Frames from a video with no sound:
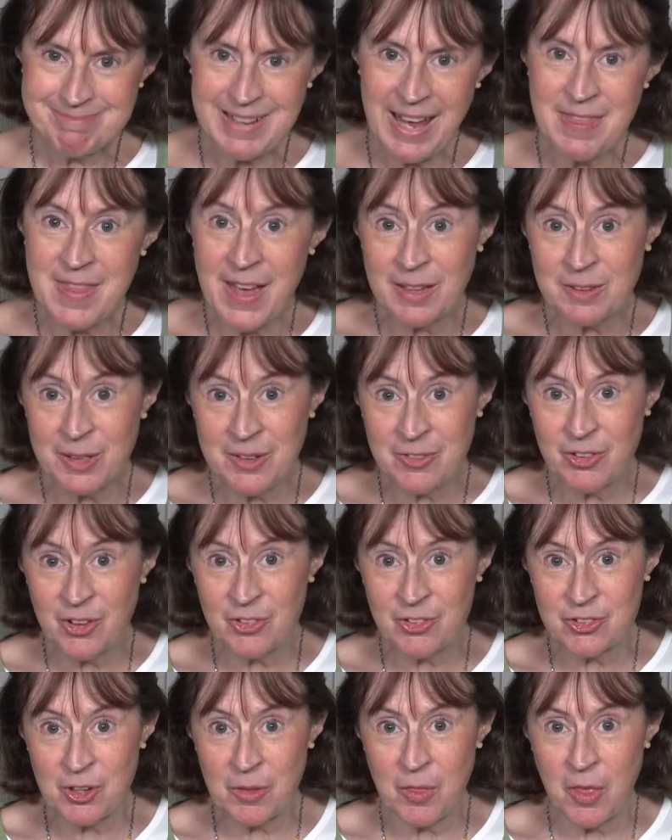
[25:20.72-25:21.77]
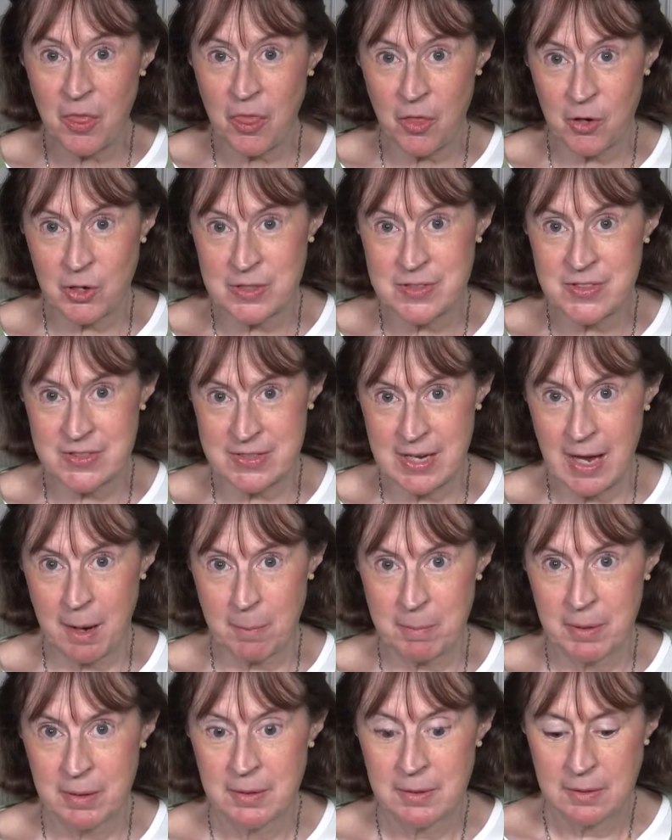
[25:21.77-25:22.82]
That leads us to the third
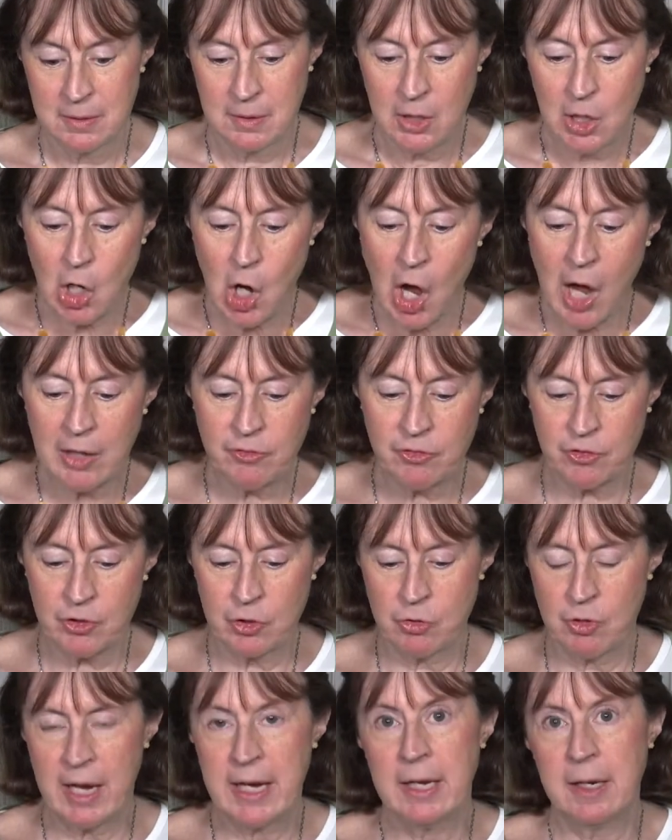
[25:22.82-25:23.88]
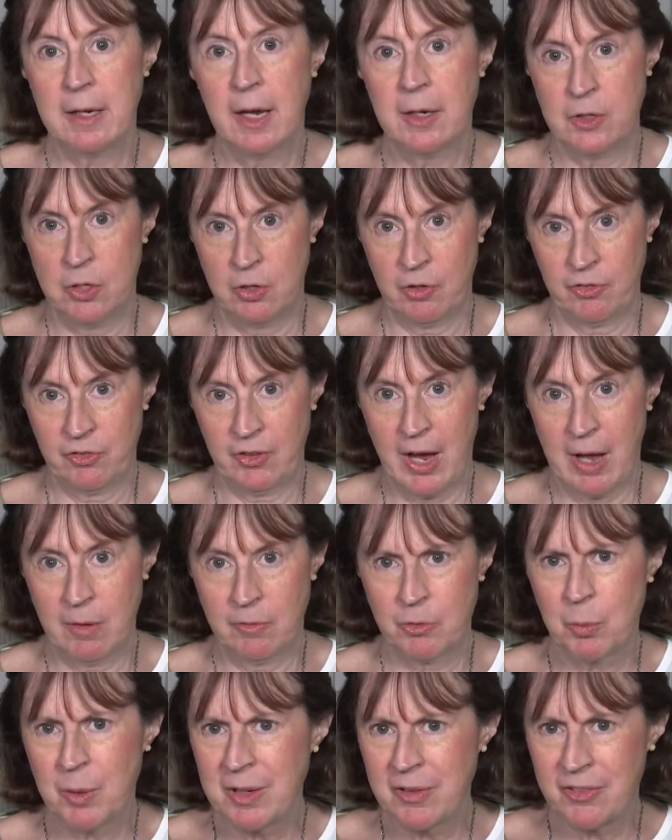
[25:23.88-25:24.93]
step consecrate
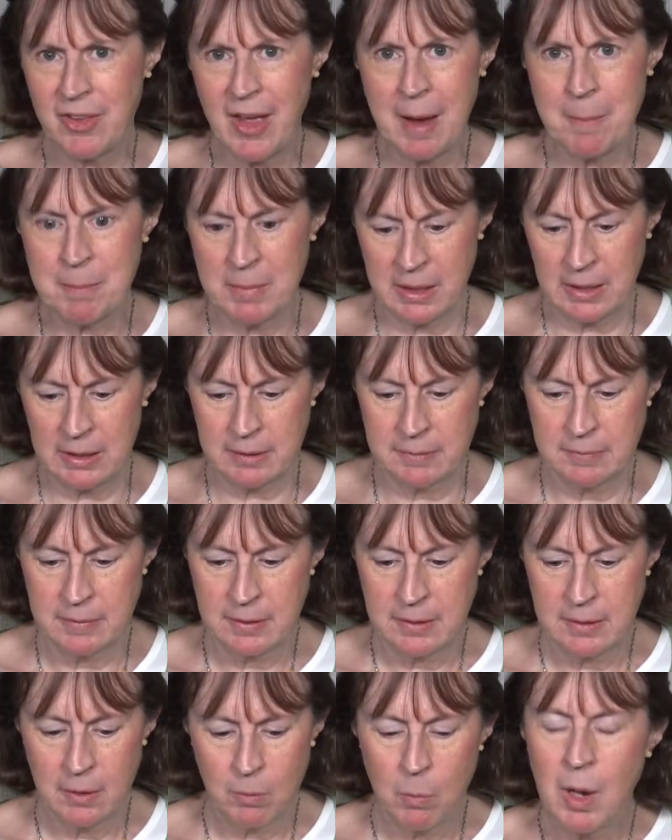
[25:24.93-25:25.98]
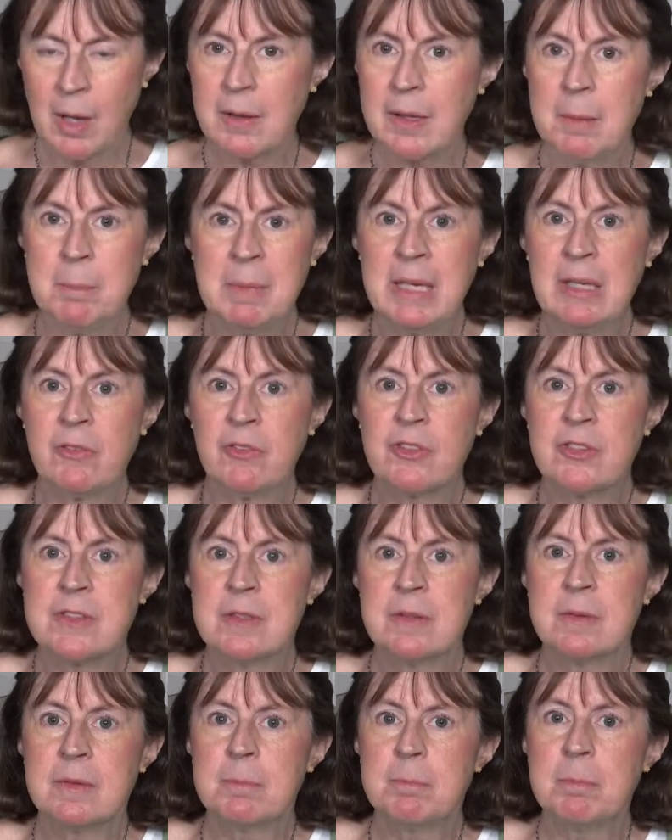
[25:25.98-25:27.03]
yourselves. What does that mean? Well, it means
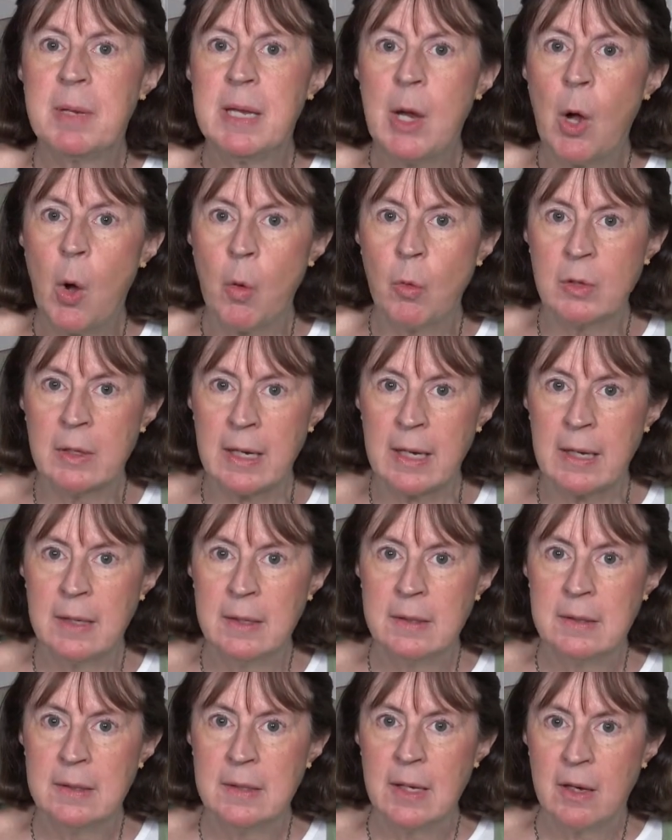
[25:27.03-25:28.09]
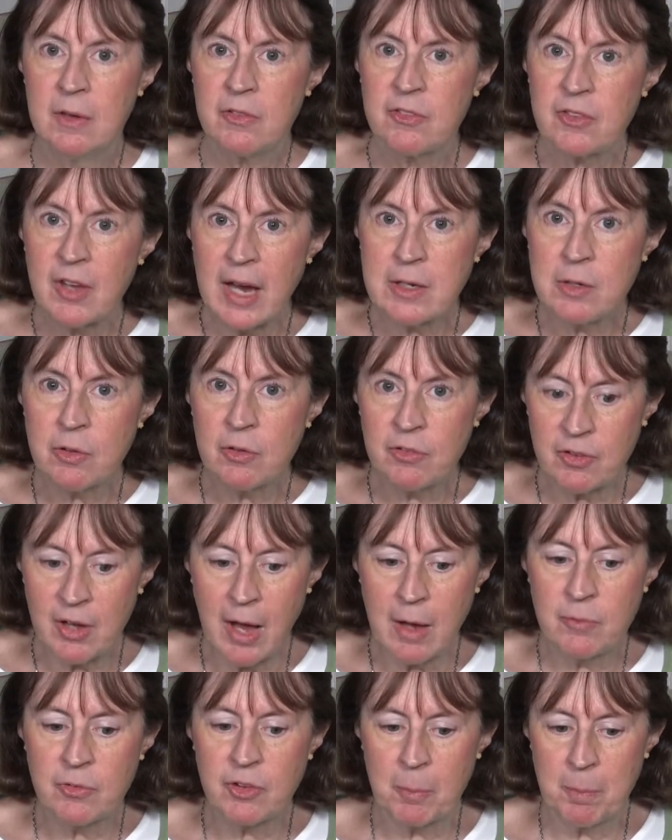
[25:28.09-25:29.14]
be holy, set
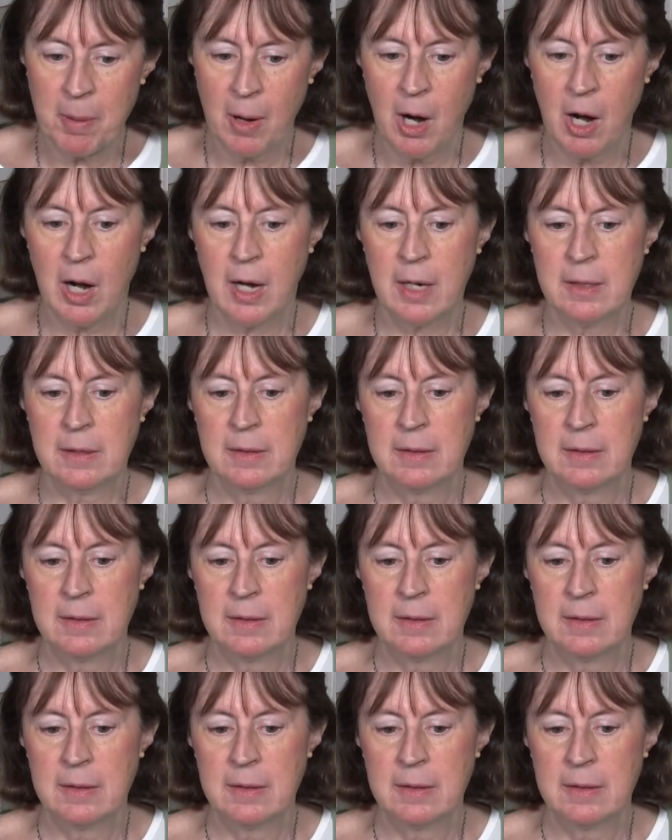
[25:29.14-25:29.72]
yourselves apart.